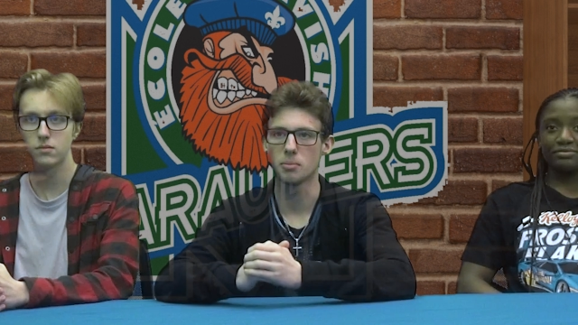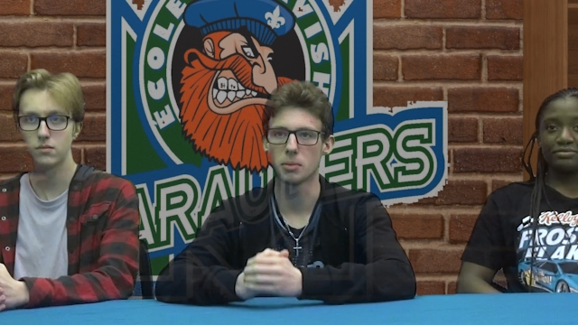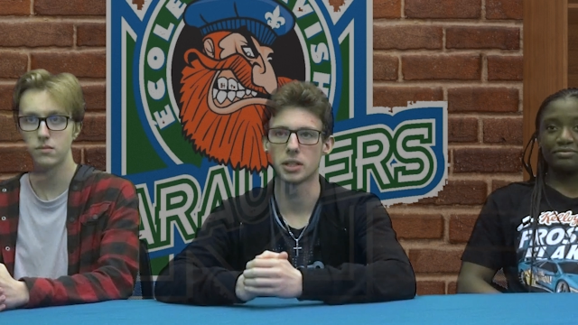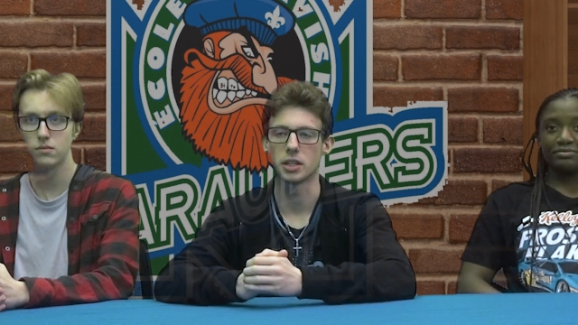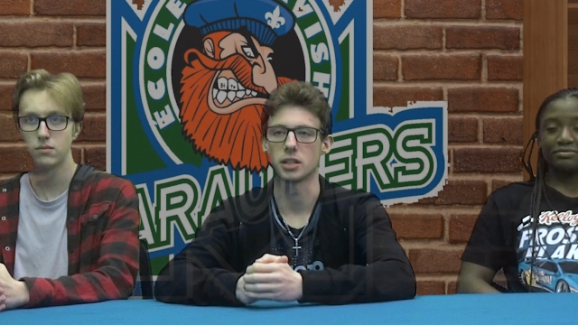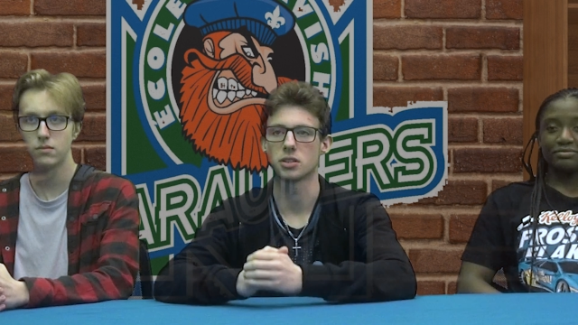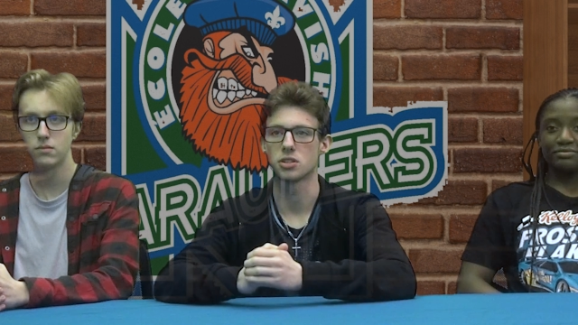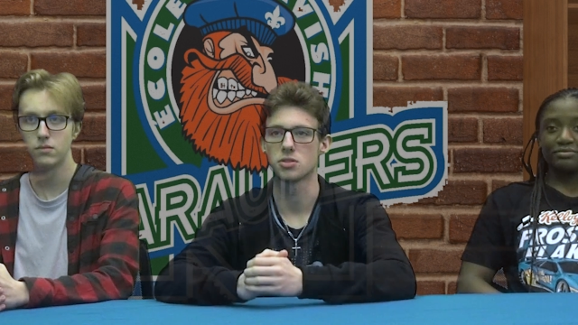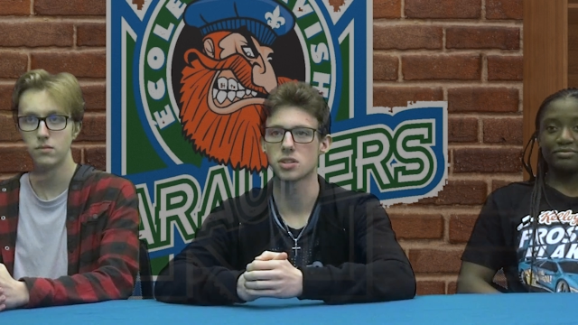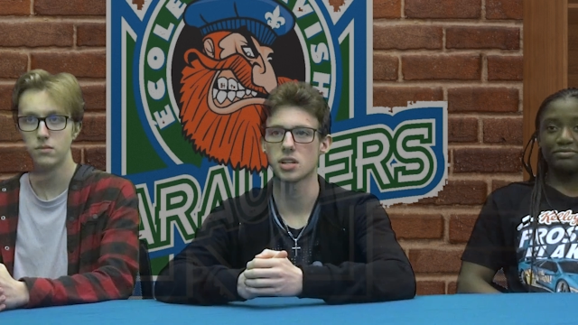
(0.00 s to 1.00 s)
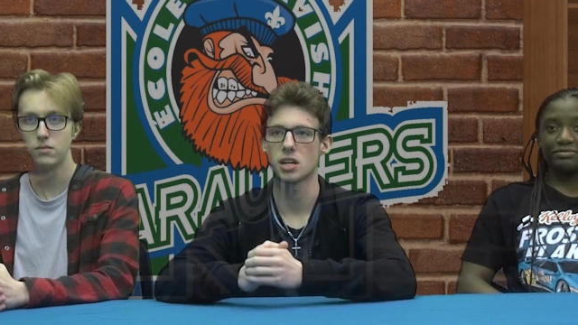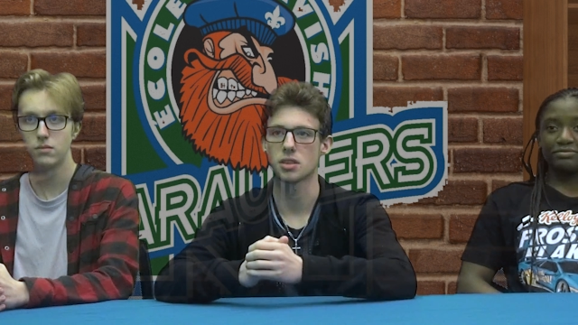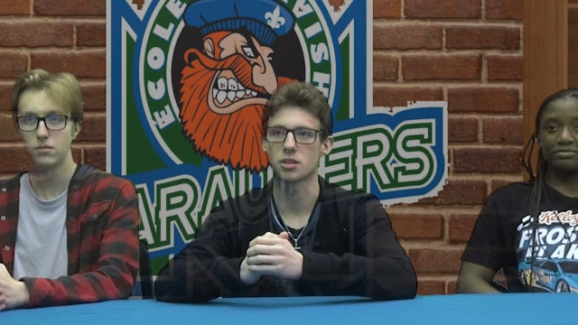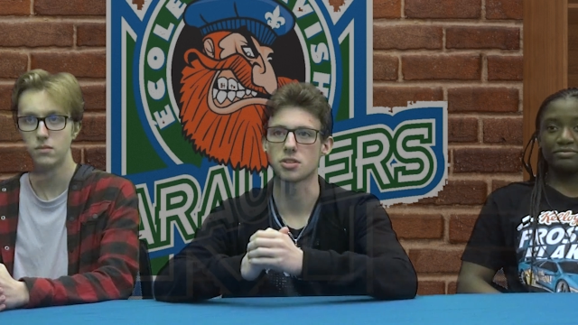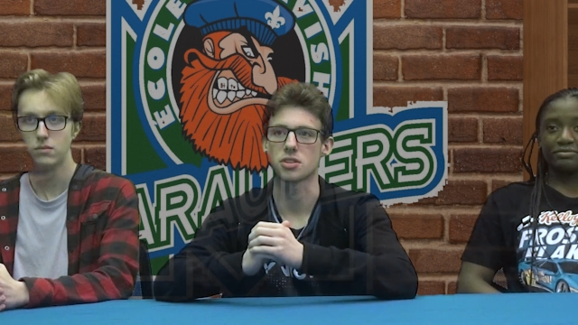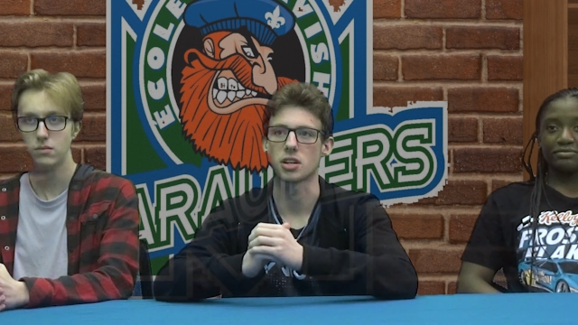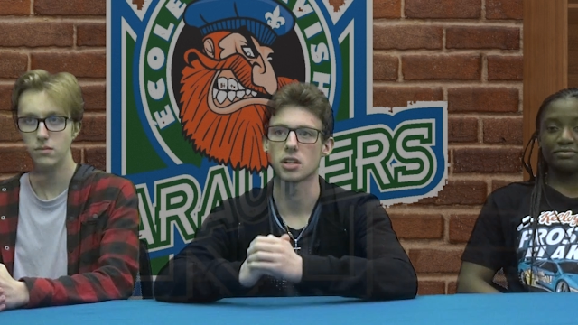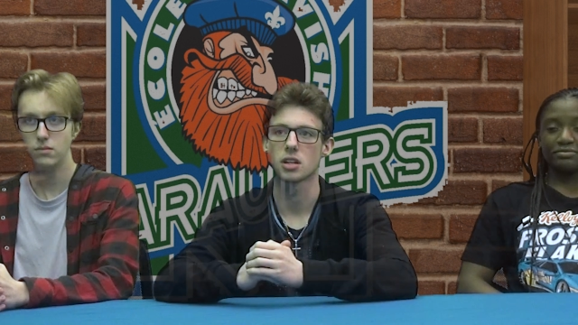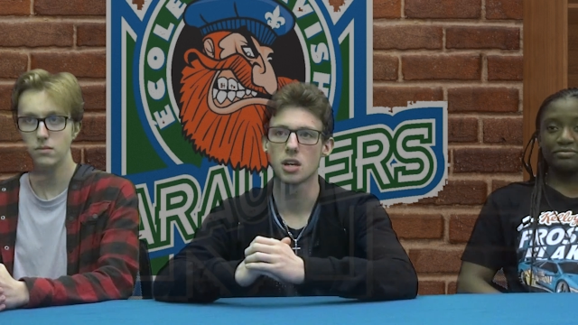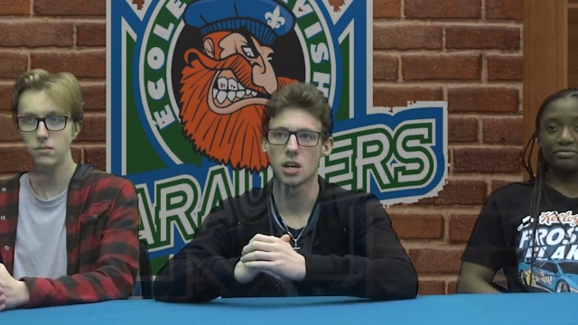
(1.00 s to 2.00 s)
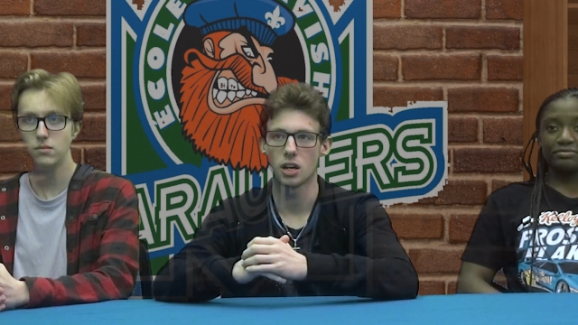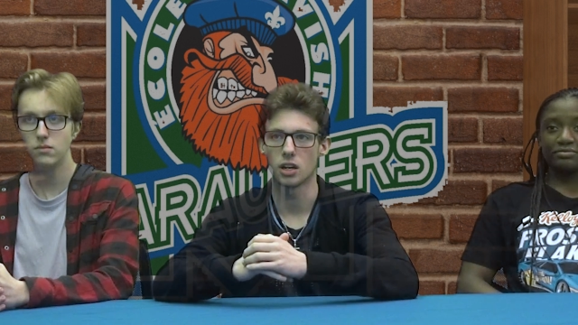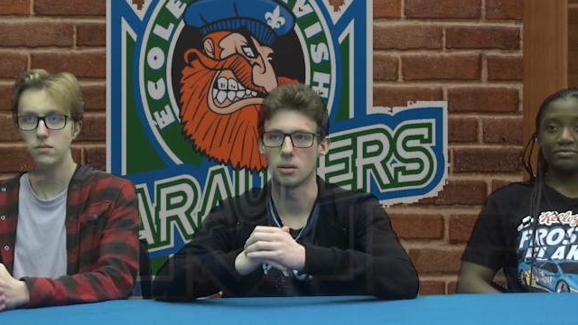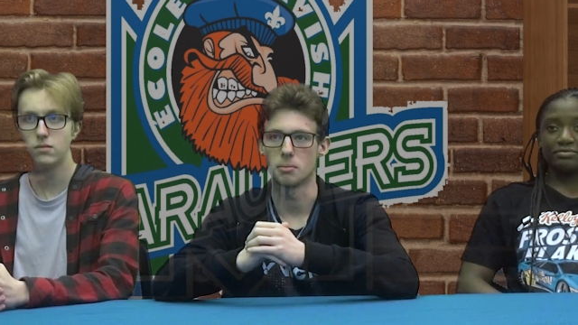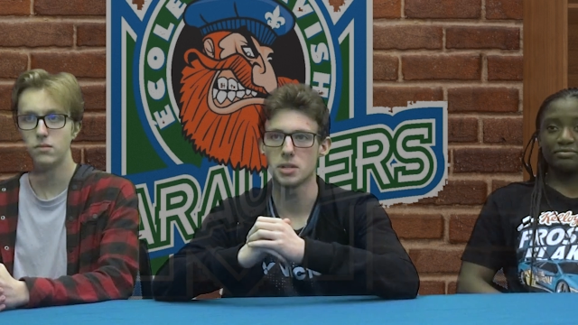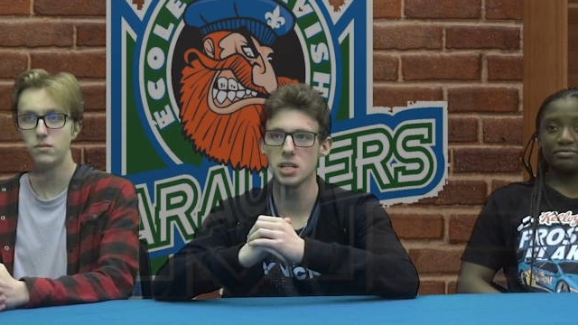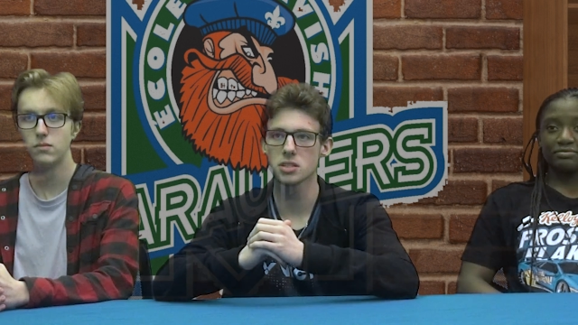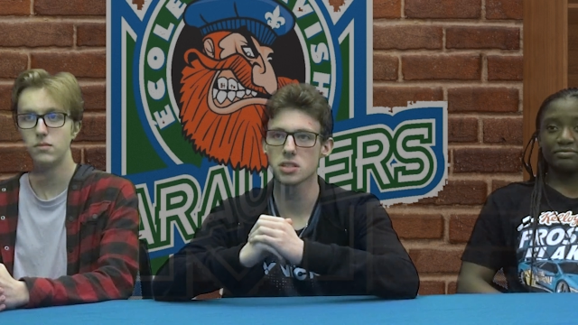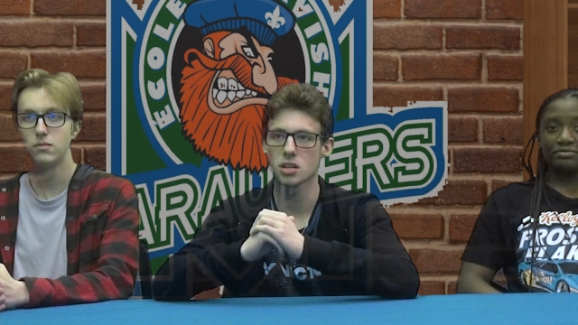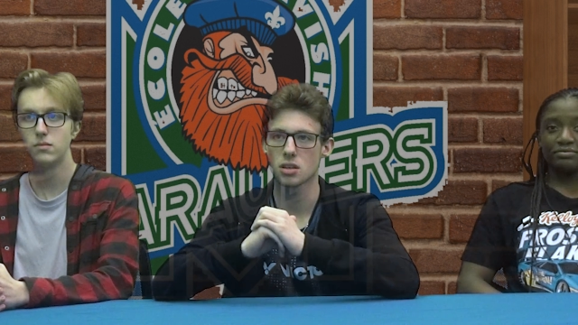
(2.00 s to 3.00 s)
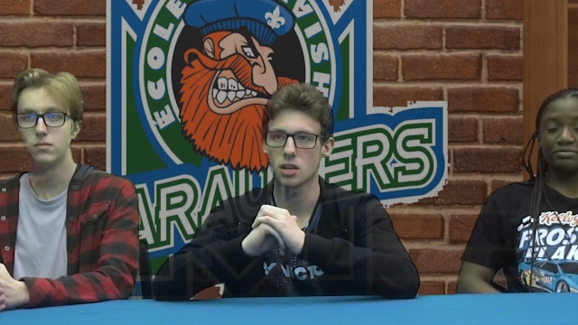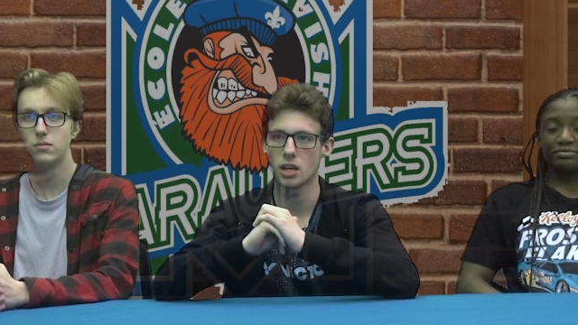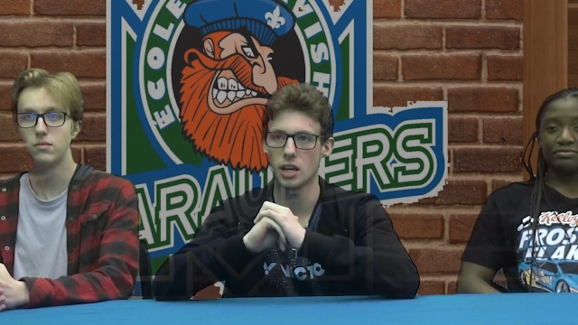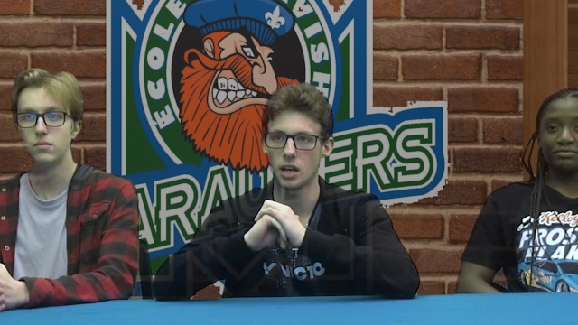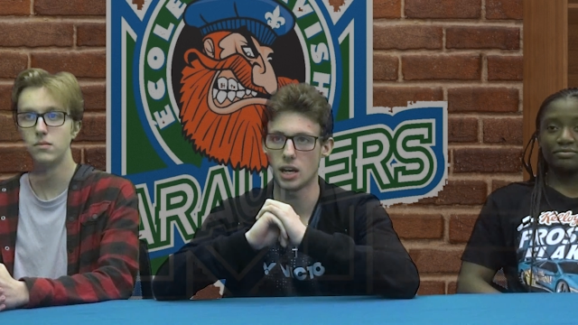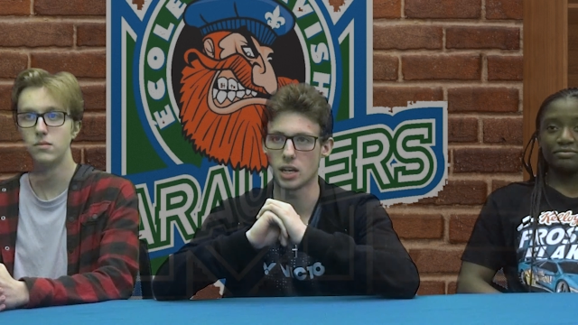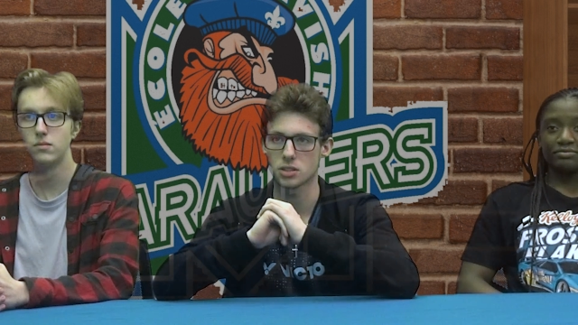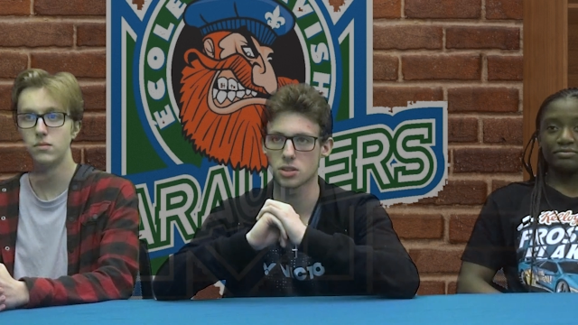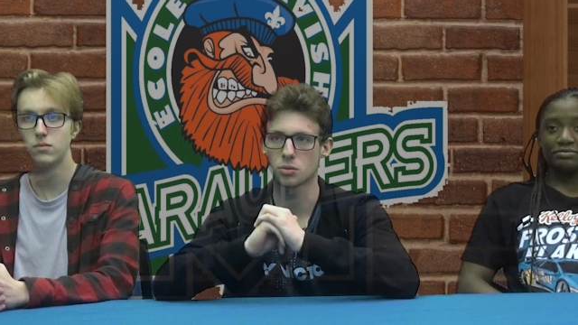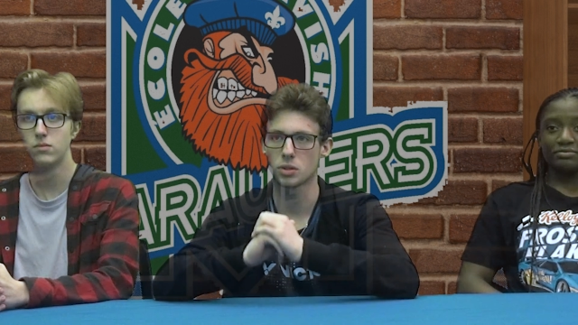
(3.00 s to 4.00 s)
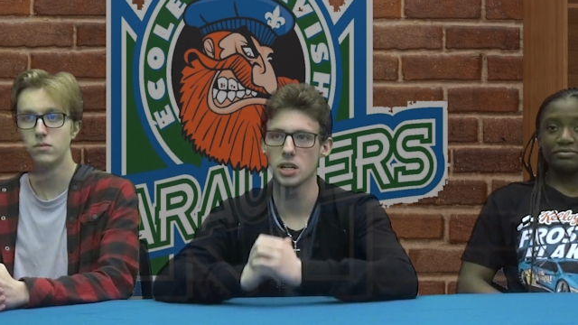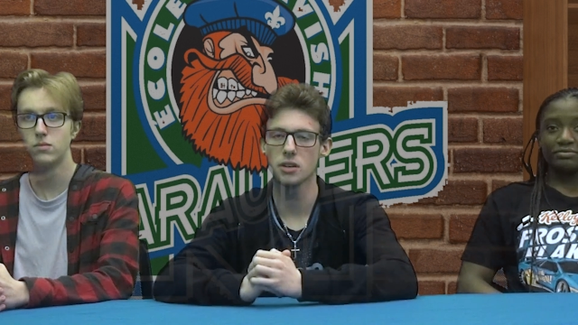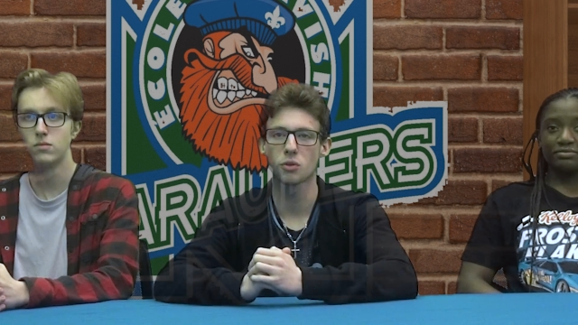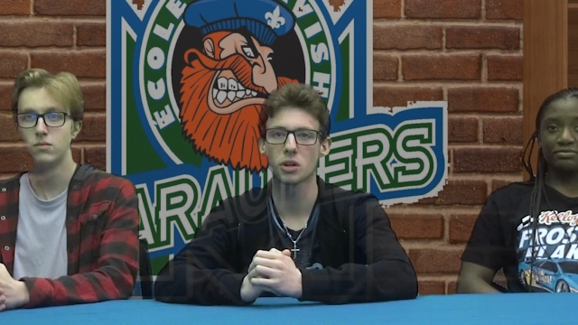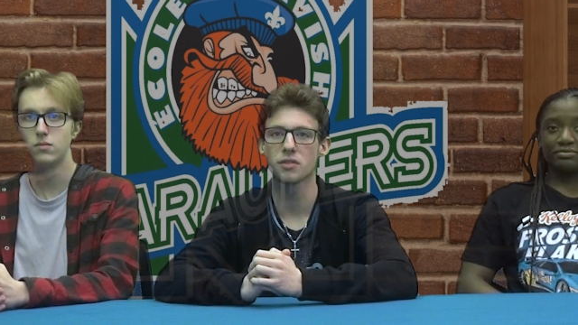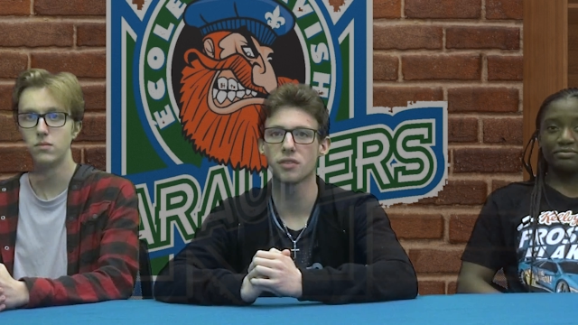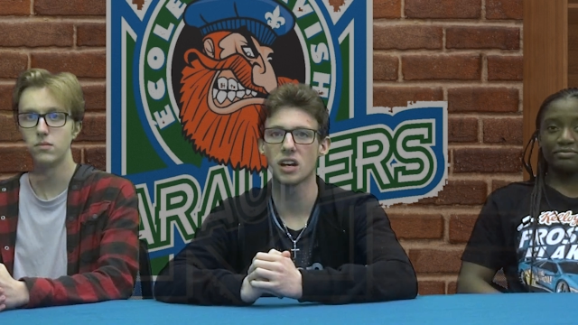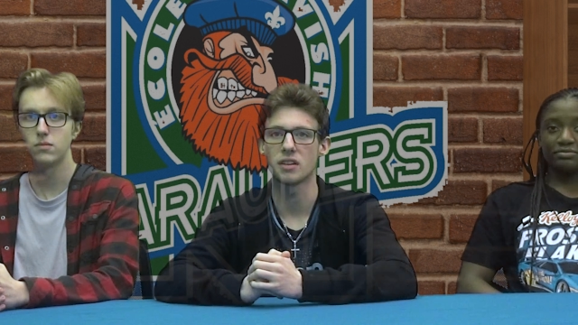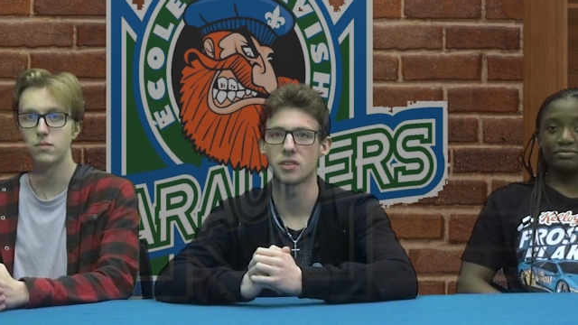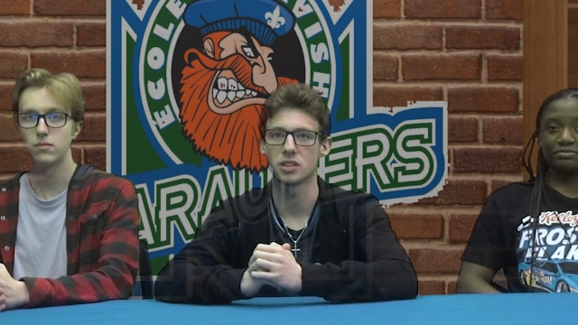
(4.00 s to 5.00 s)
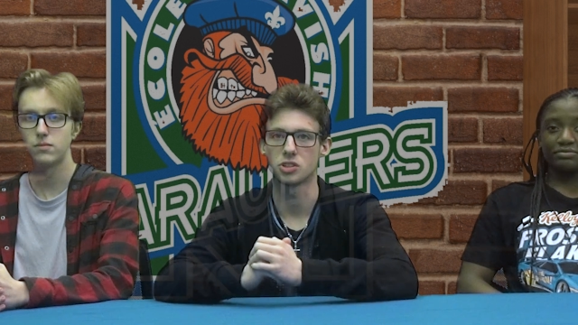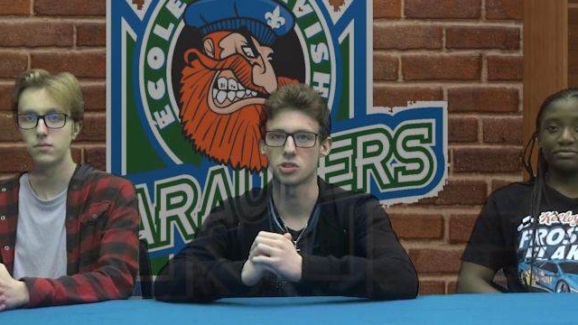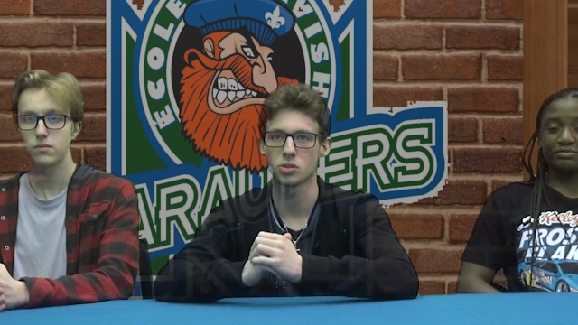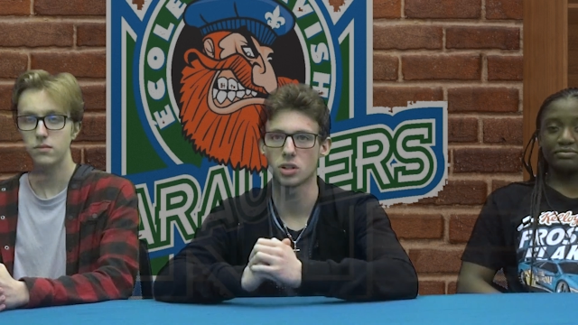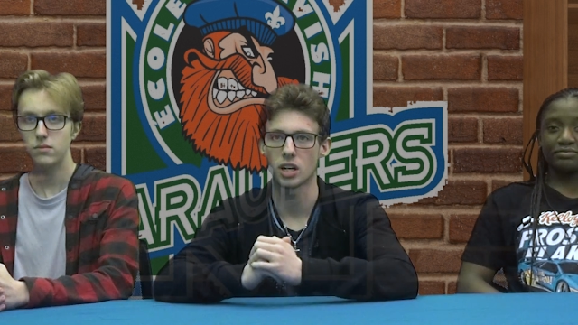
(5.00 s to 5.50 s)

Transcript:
Speaker 1: on Monday, Tuesday, and Thursday. Uh, meet at 3:45 in the junior